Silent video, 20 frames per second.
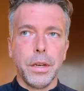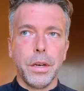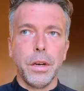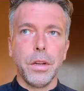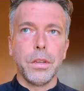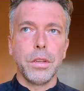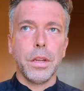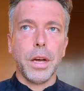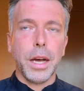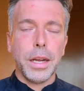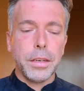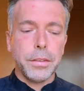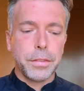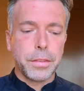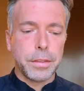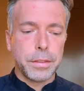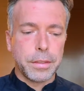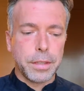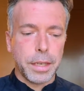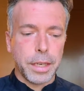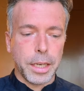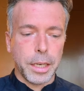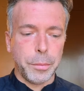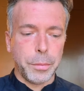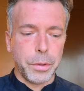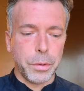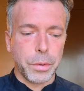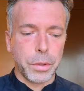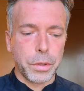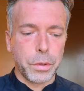a lot of the time
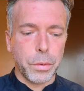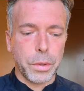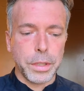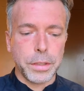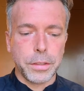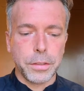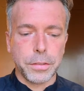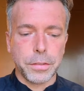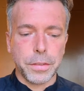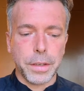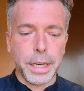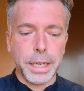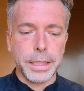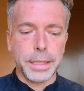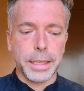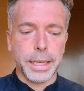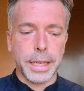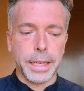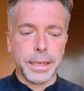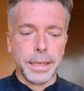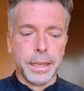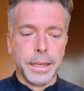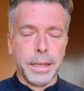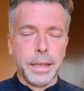you are going to find that